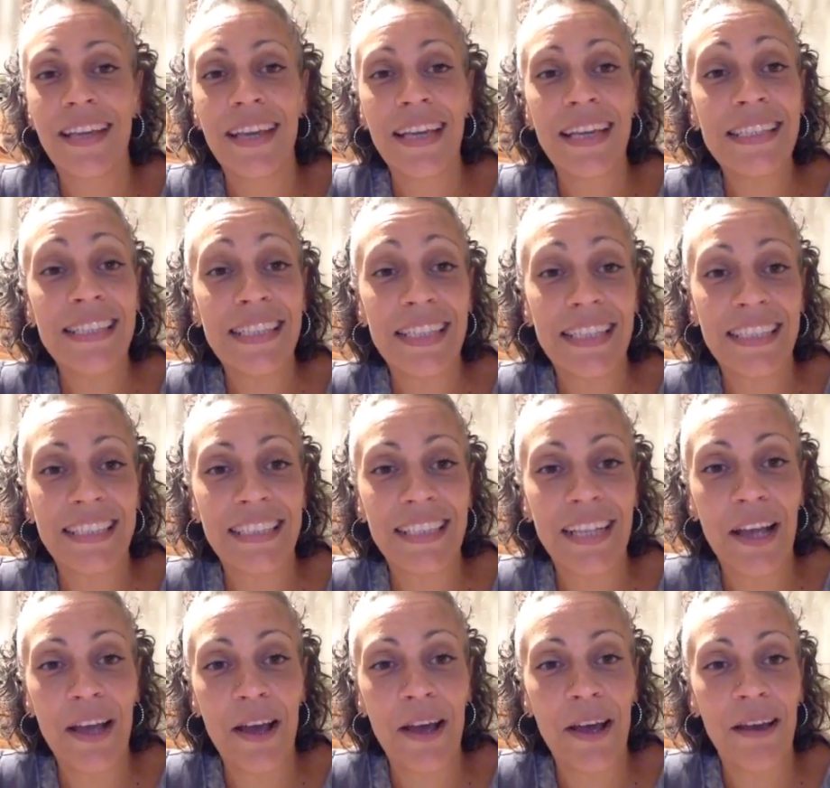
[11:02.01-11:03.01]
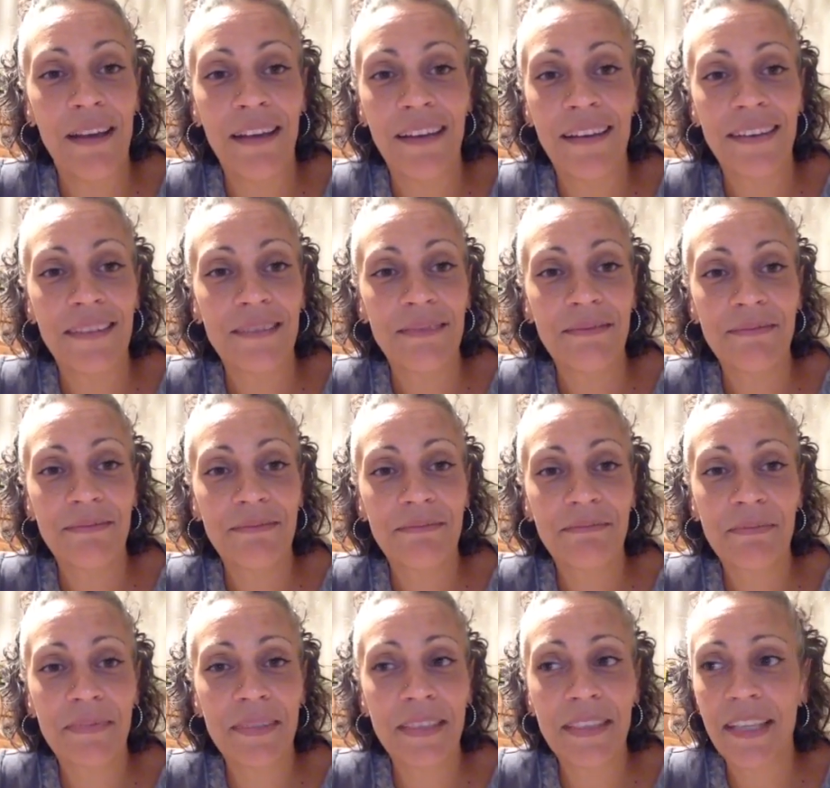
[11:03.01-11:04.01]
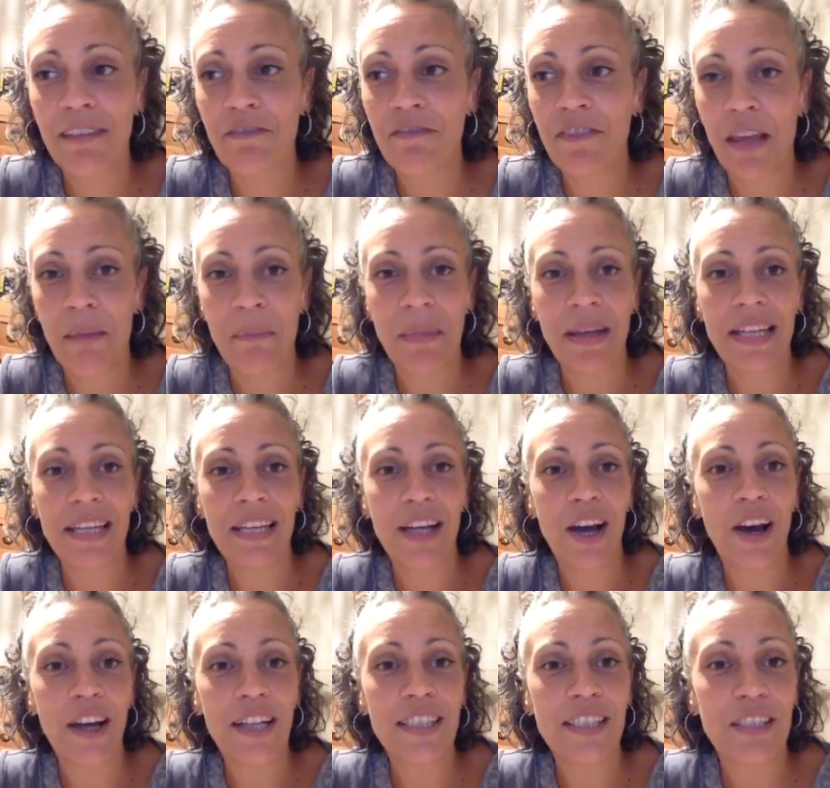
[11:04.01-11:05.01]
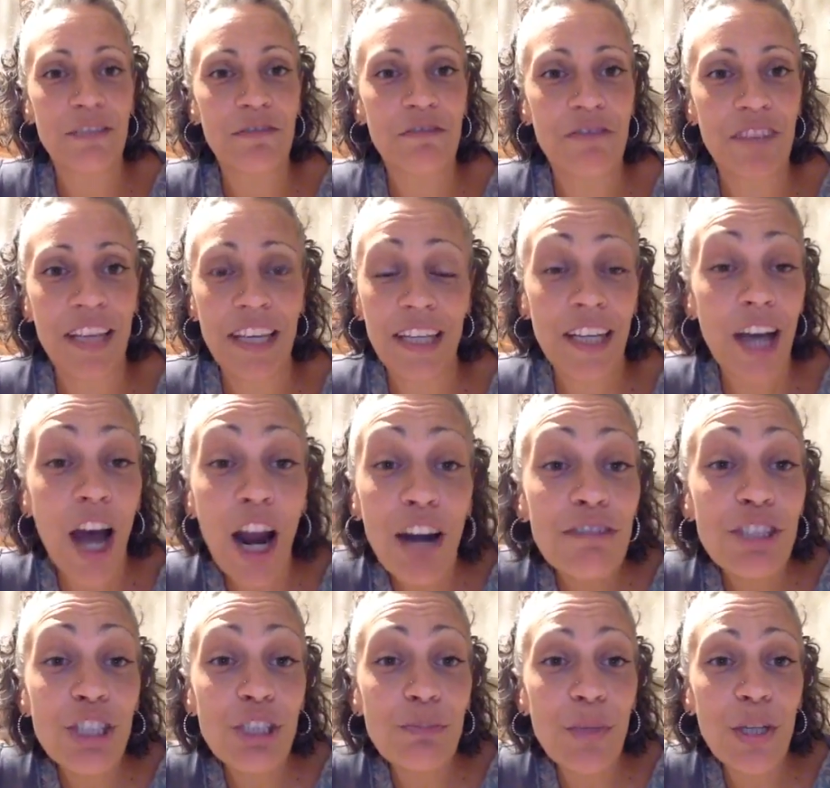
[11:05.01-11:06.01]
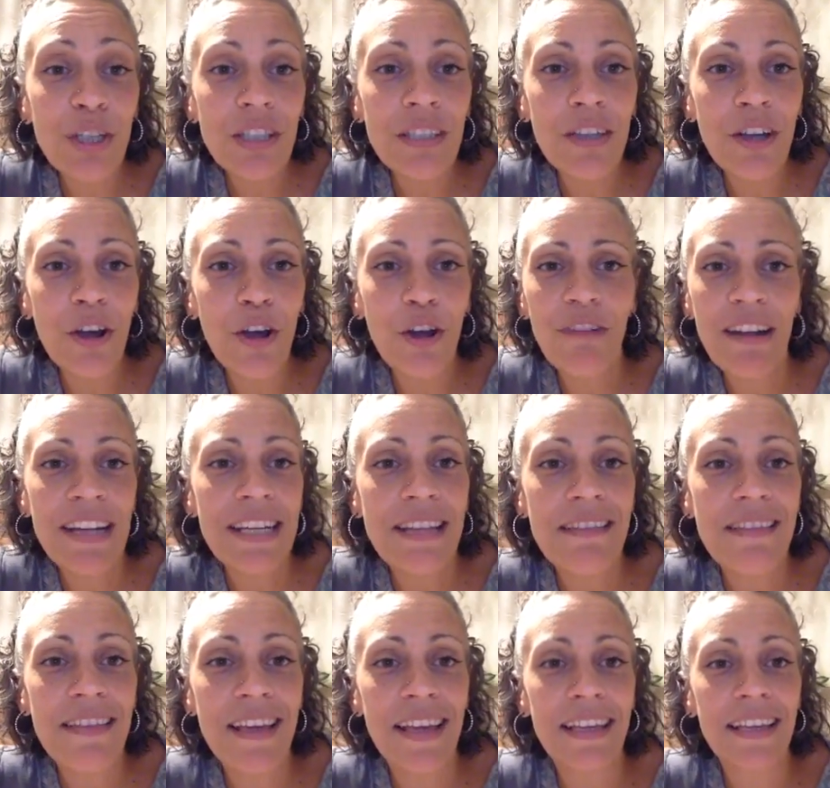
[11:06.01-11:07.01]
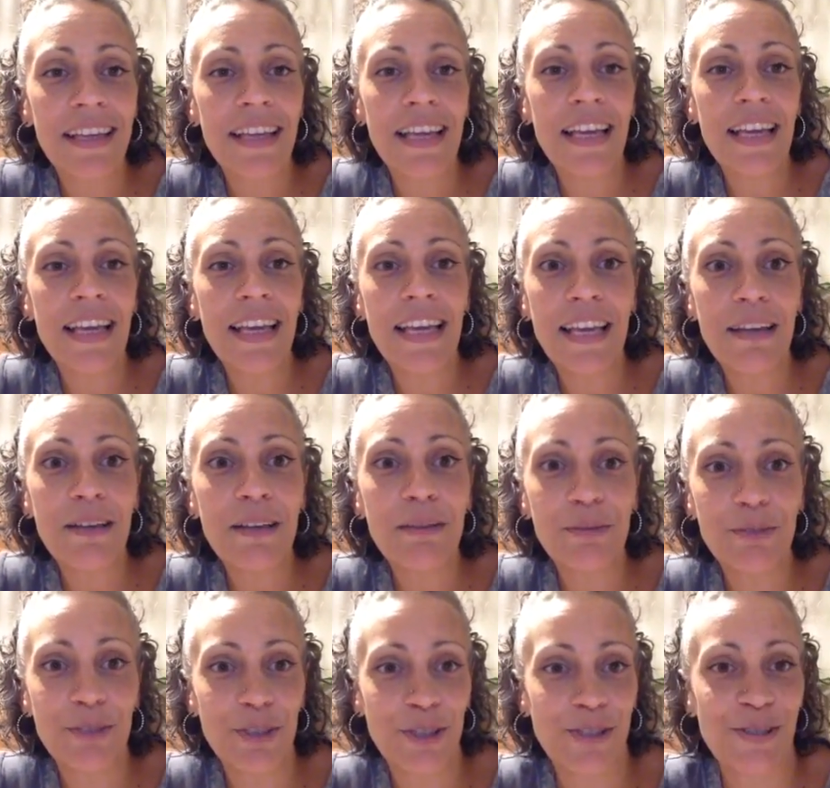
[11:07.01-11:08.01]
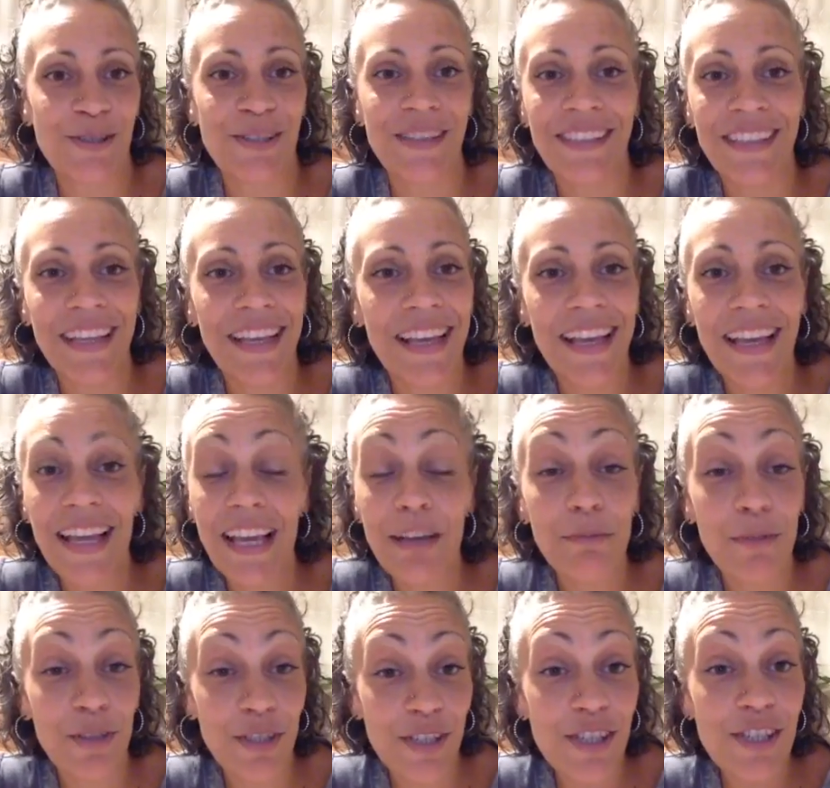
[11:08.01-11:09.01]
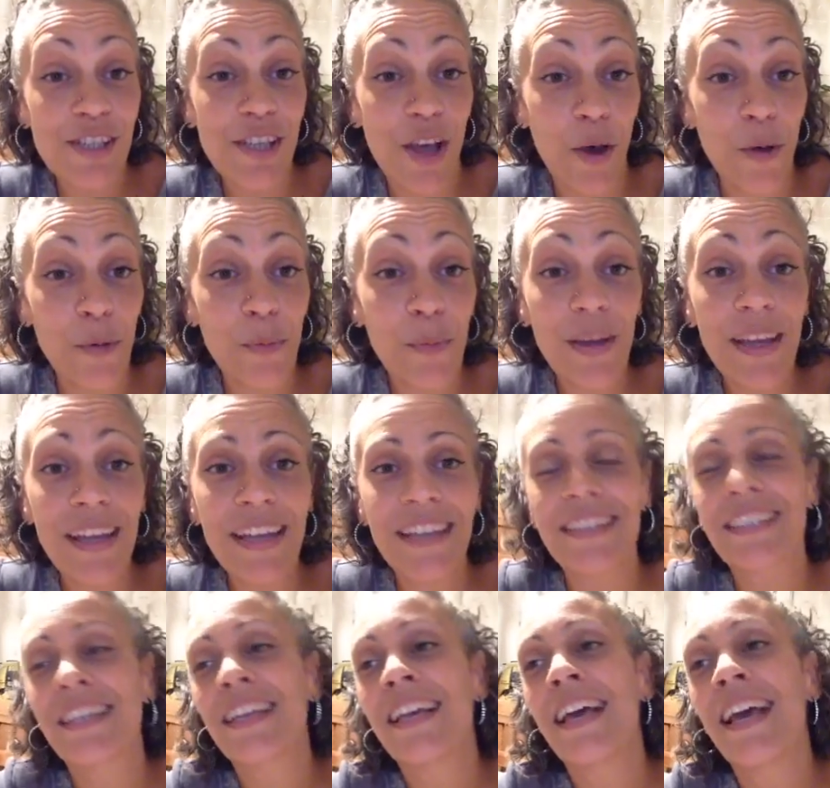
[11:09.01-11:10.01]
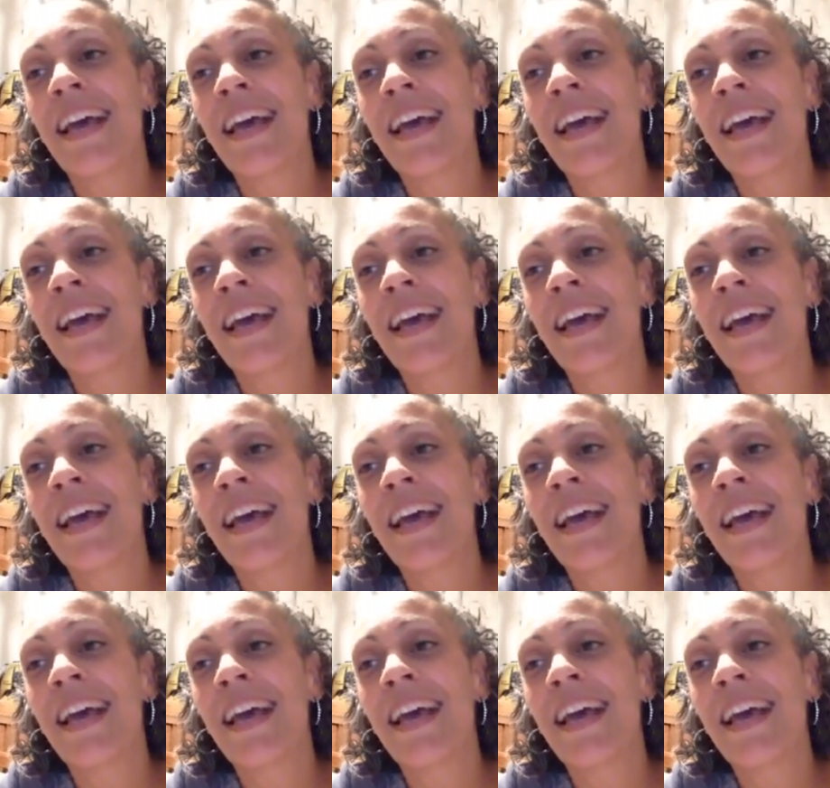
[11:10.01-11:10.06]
He didn't give them any kind of encouragement or anything. It was so weird.